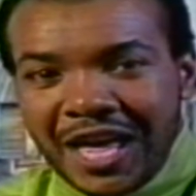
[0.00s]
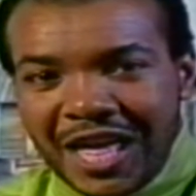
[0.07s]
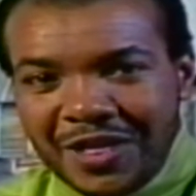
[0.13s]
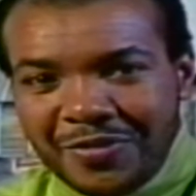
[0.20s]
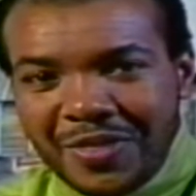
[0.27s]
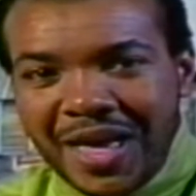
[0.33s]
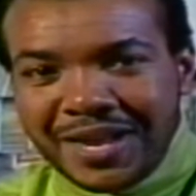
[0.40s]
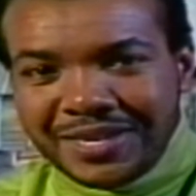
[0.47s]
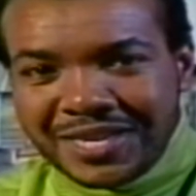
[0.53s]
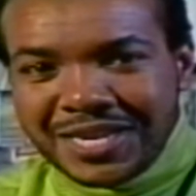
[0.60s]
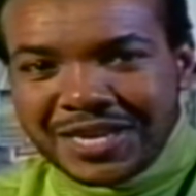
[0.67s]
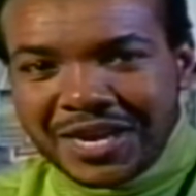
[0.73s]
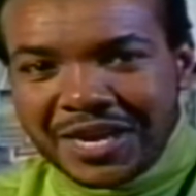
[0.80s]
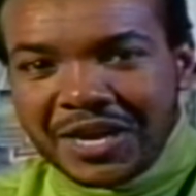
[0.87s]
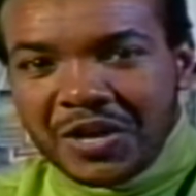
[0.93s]
And that
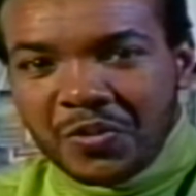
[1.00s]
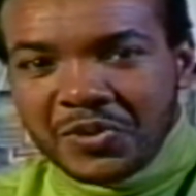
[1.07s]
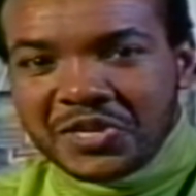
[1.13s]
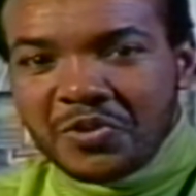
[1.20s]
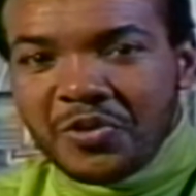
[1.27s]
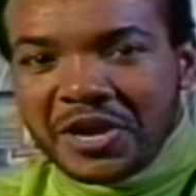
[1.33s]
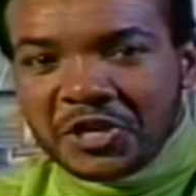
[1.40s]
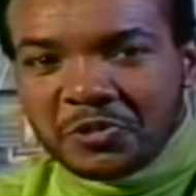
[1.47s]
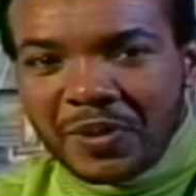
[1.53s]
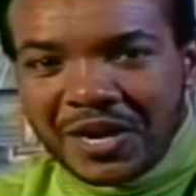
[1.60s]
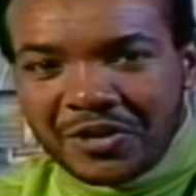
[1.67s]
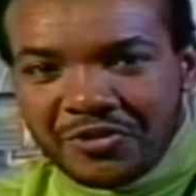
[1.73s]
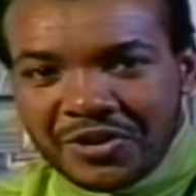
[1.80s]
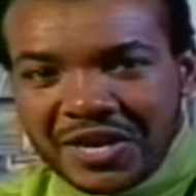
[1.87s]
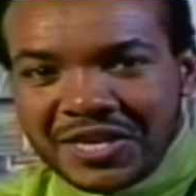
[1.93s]
ditty was arranged by
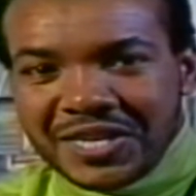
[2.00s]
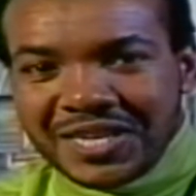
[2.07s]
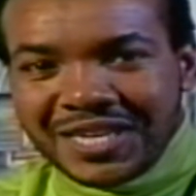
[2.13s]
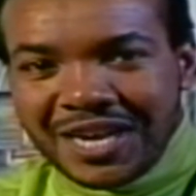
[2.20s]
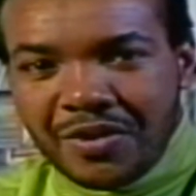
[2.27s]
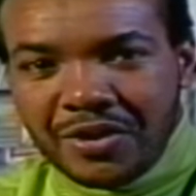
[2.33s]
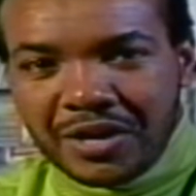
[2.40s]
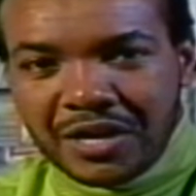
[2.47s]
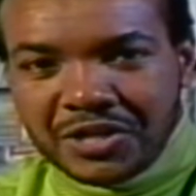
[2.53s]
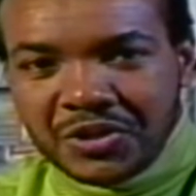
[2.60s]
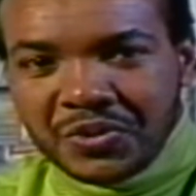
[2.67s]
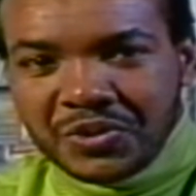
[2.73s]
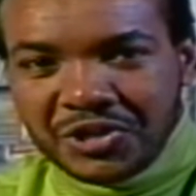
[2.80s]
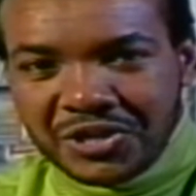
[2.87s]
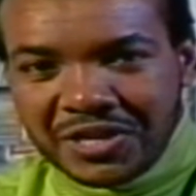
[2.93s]
Grenadian Derek
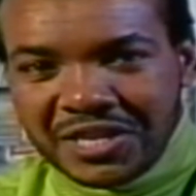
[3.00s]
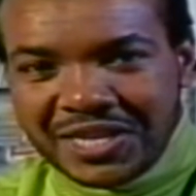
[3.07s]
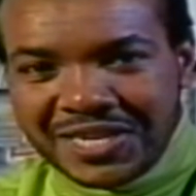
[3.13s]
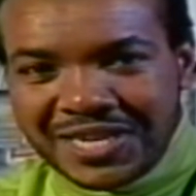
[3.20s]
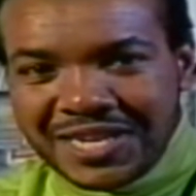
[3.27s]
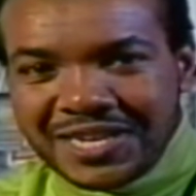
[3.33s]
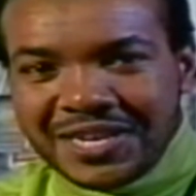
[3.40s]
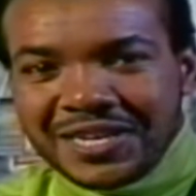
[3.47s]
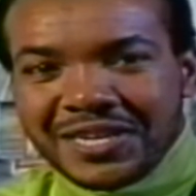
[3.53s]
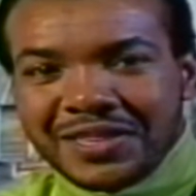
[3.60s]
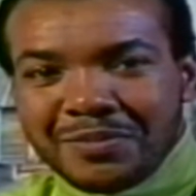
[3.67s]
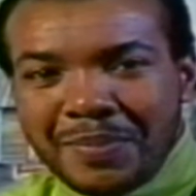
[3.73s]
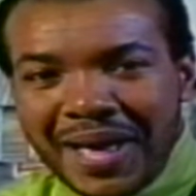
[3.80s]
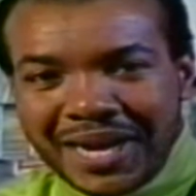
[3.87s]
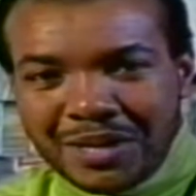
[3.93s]
Latouche, and he assisted in
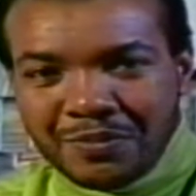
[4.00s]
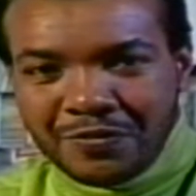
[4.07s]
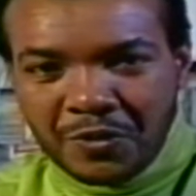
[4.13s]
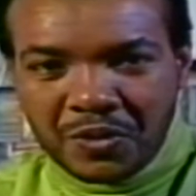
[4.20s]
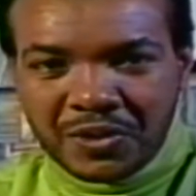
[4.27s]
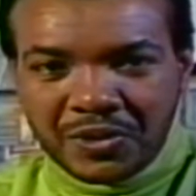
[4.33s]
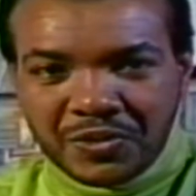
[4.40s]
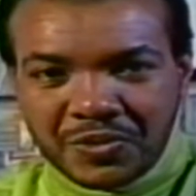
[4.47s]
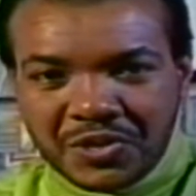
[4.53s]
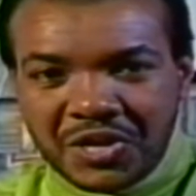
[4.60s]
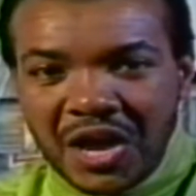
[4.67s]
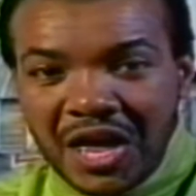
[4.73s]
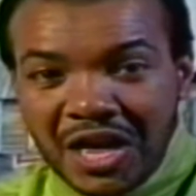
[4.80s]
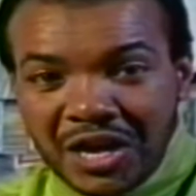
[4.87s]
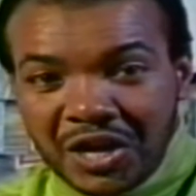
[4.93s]
the backup vocals.
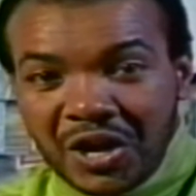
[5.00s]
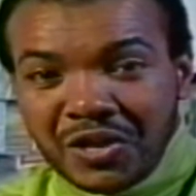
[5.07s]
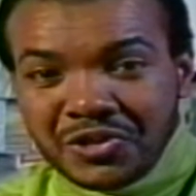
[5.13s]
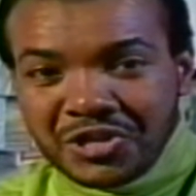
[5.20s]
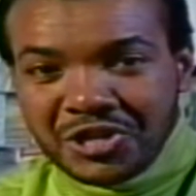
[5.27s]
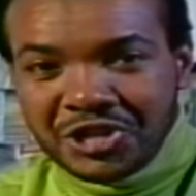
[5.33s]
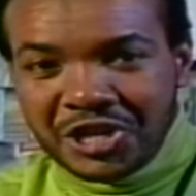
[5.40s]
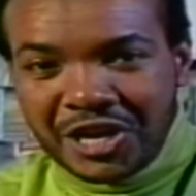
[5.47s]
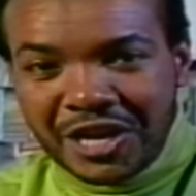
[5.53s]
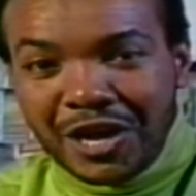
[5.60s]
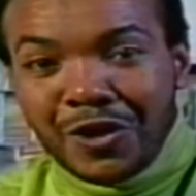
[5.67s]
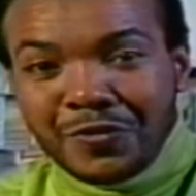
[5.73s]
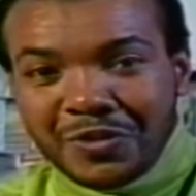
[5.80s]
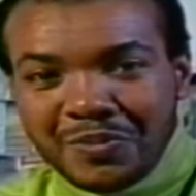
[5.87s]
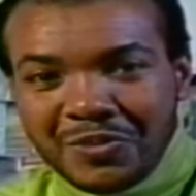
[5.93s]
Culture Share
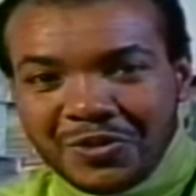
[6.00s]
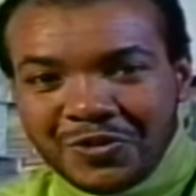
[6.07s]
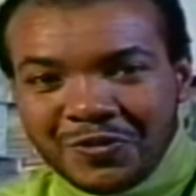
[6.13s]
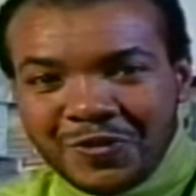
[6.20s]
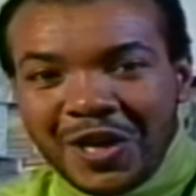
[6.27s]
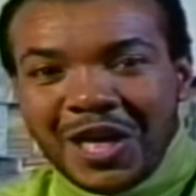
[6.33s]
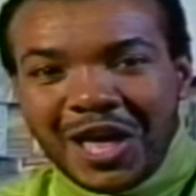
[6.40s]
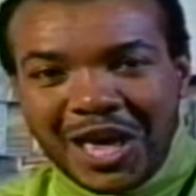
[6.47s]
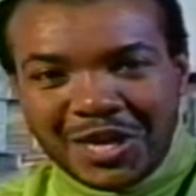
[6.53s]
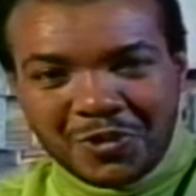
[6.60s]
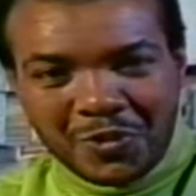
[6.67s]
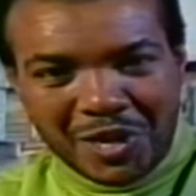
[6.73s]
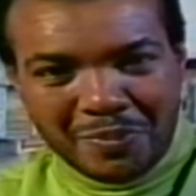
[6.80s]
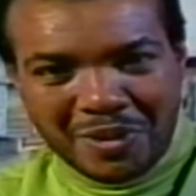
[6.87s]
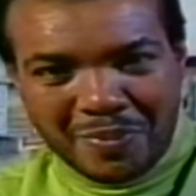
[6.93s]
on the move, and
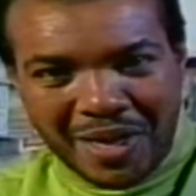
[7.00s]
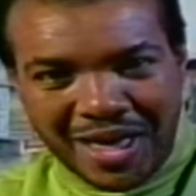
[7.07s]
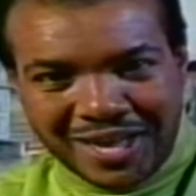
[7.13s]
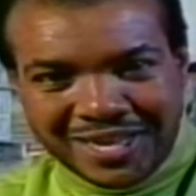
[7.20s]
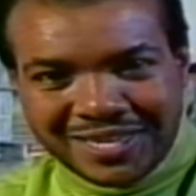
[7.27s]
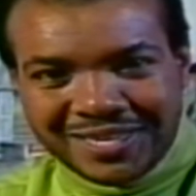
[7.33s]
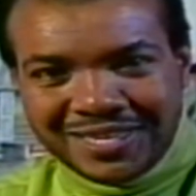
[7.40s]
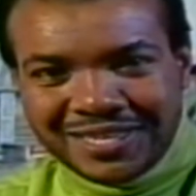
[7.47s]
we'll be back.